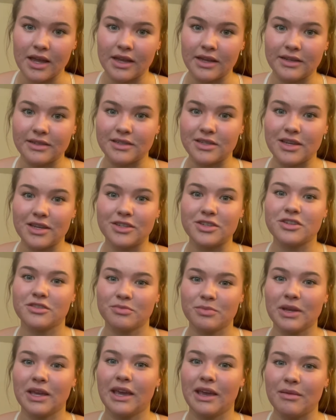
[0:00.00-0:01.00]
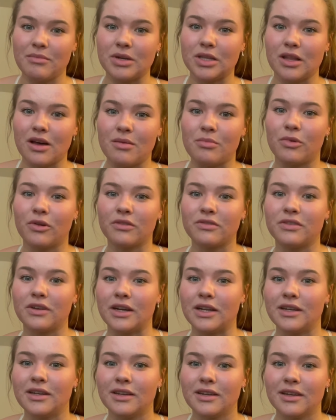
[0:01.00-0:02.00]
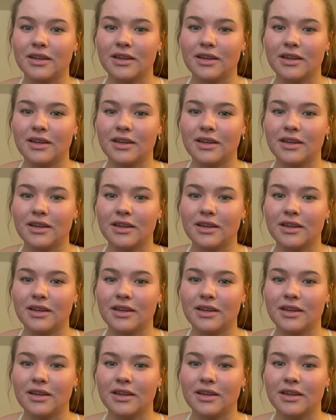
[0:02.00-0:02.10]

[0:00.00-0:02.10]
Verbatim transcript: it, it, just became a lot more fun.